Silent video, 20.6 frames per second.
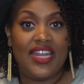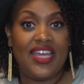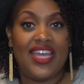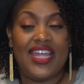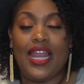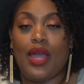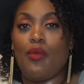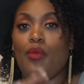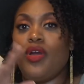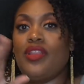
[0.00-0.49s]

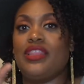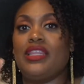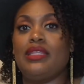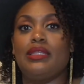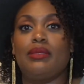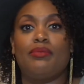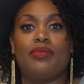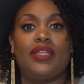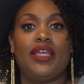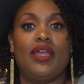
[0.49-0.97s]
and I want them
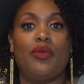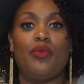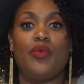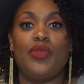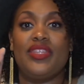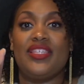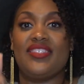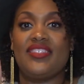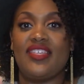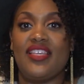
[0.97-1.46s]
to play
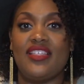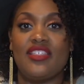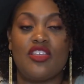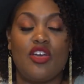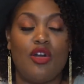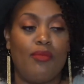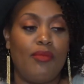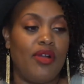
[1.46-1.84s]
When the Saints Go